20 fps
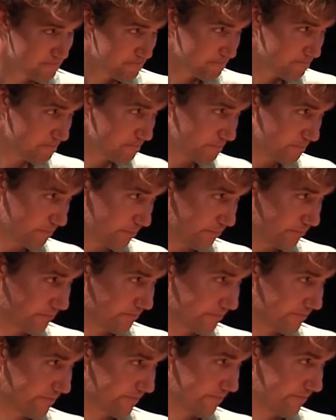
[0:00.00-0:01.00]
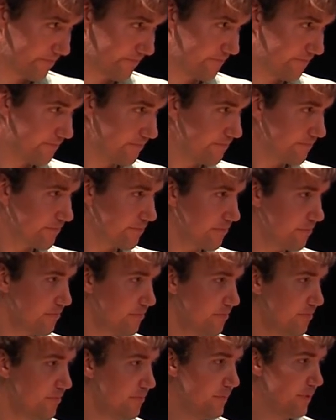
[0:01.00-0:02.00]

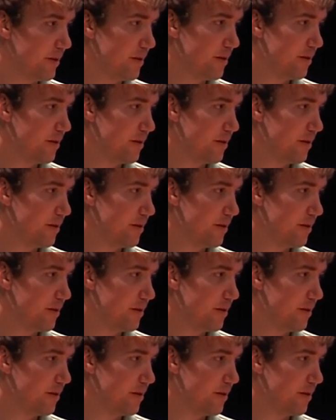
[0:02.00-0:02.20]
(silence)